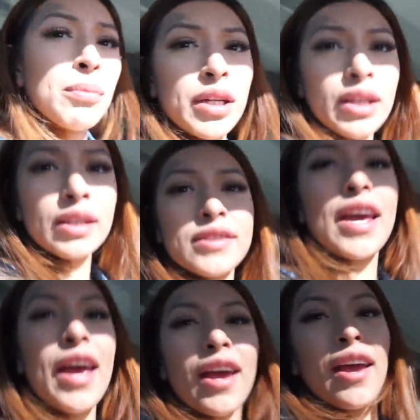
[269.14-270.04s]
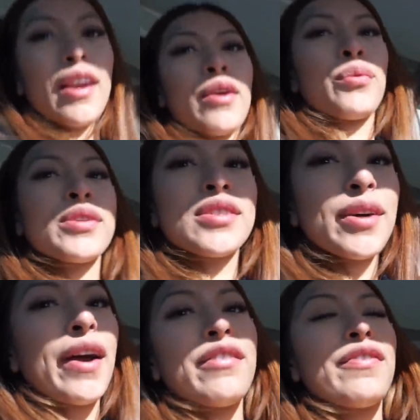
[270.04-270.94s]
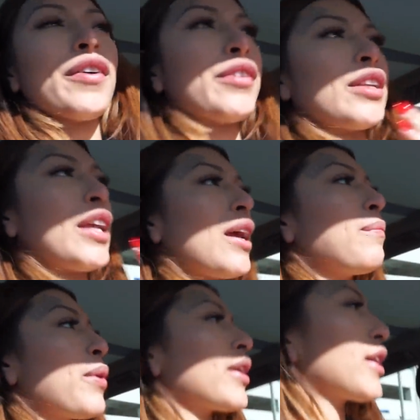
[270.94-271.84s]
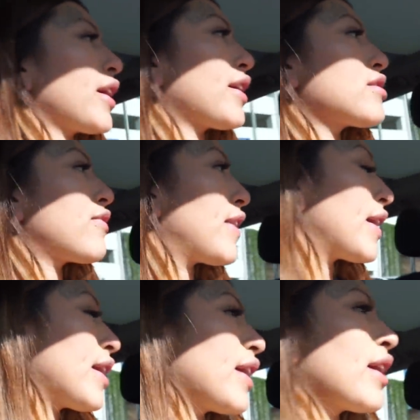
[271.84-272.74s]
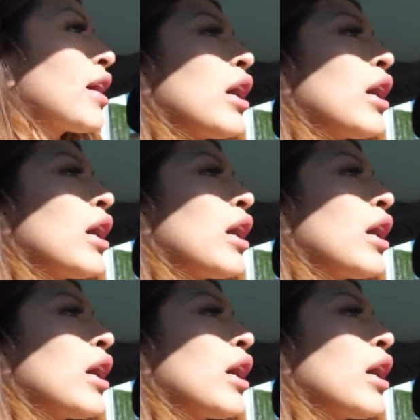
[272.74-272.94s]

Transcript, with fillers: minutes, and we still haven't found a damn parking. It's Friday.